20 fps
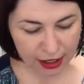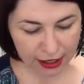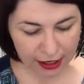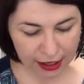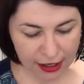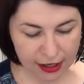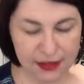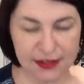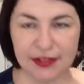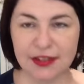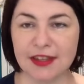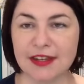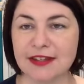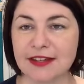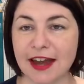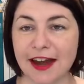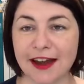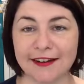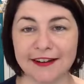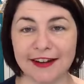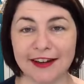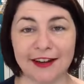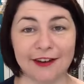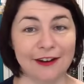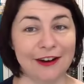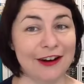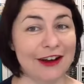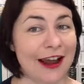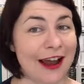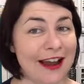Is this card
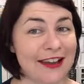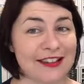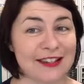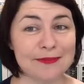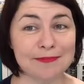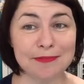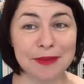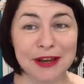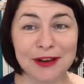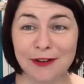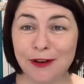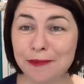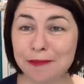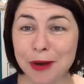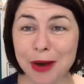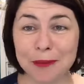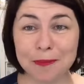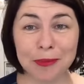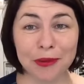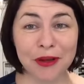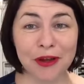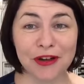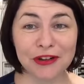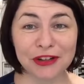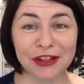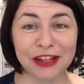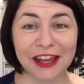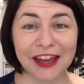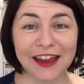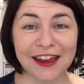here. It hasn't been on my
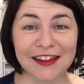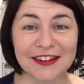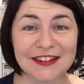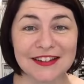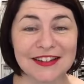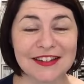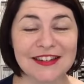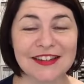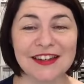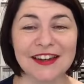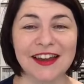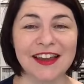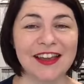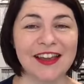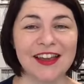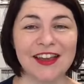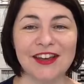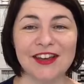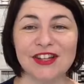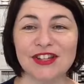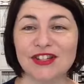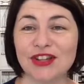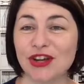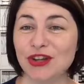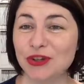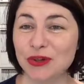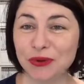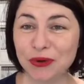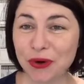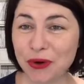blog yet, so
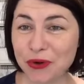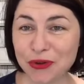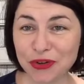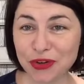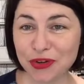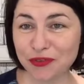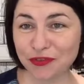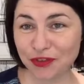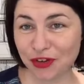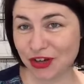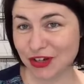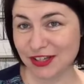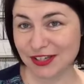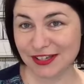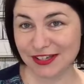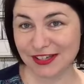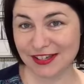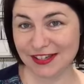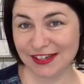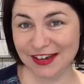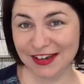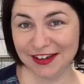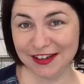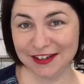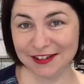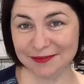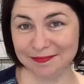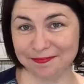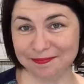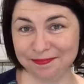you're all the first to see
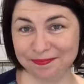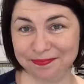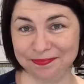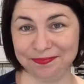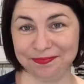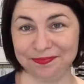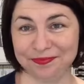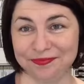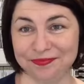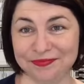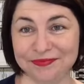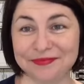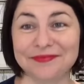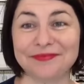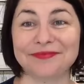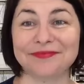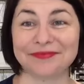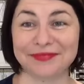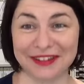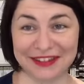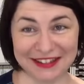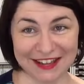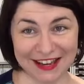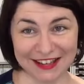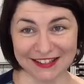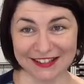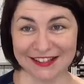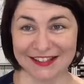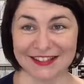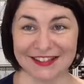it.
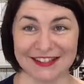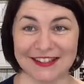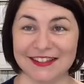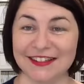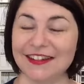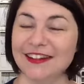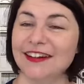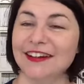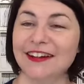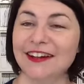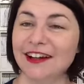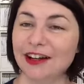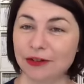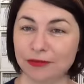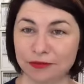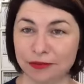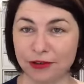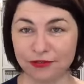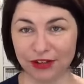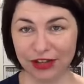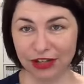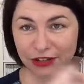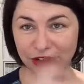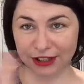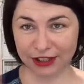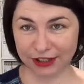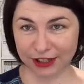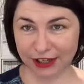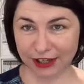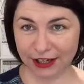Yes.
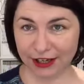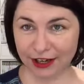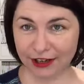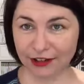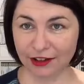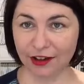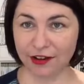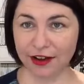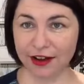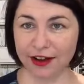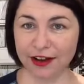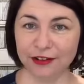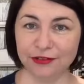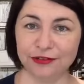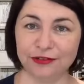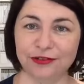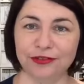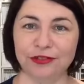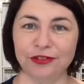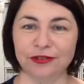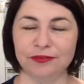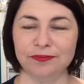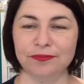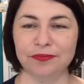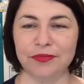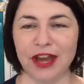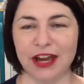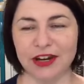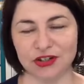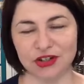Revealing here live.
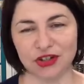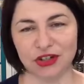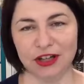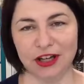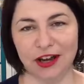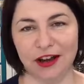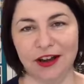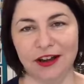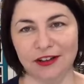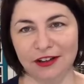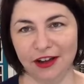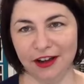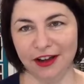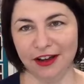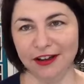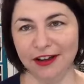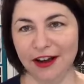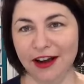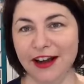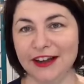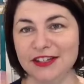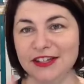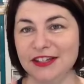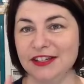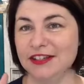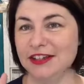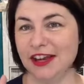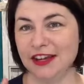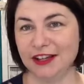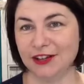Actually, I lie. I
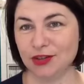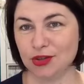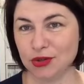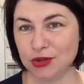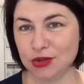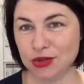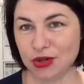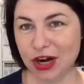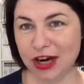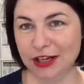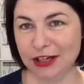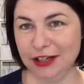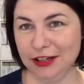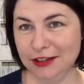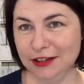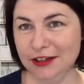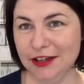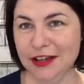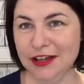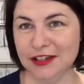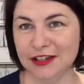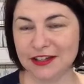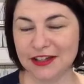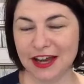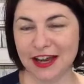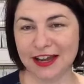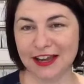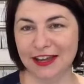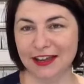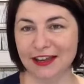did take it to a training
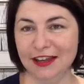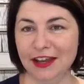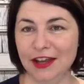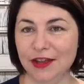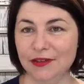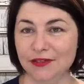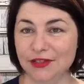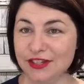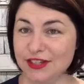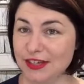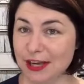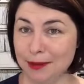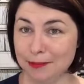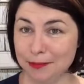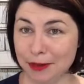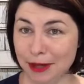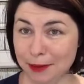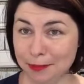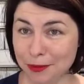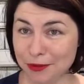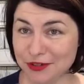day for Stampin' Up